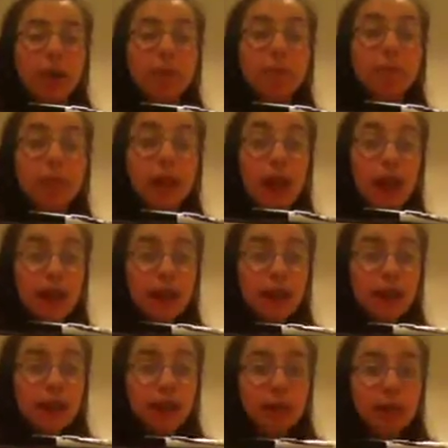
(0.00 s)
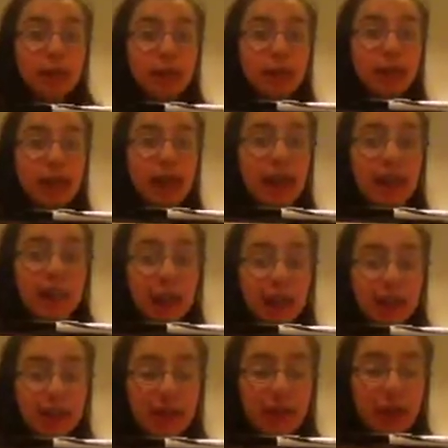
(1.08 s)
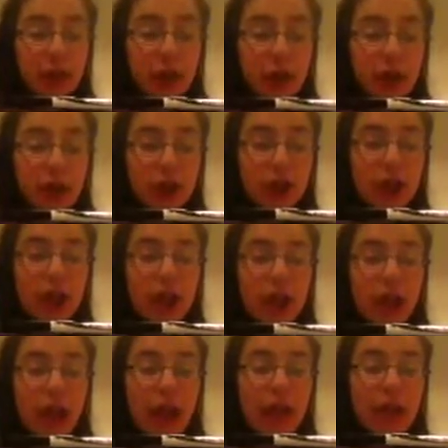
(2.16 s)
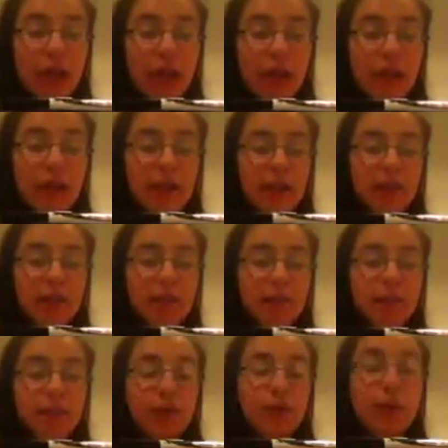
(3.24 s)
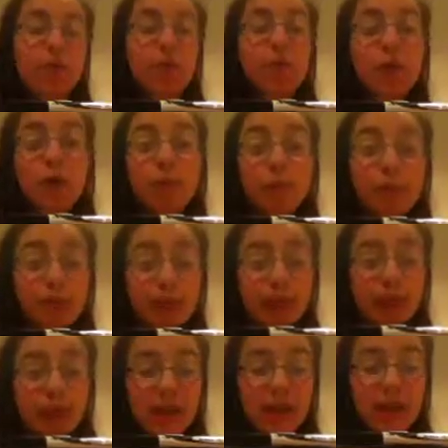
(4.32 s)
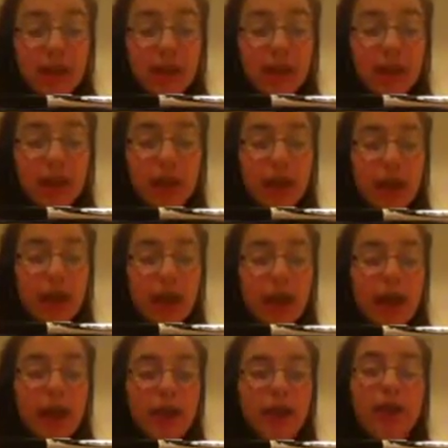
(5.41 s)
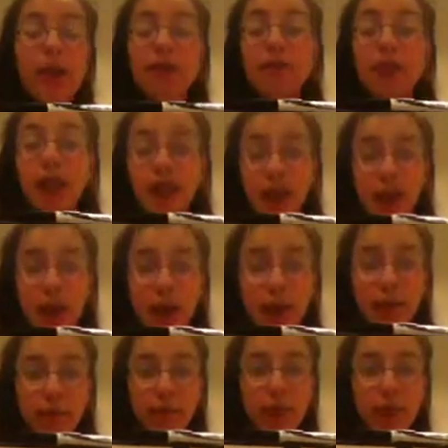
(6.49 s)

plus, which means it has a positive charge, and you have bromine plus, and you have an electron.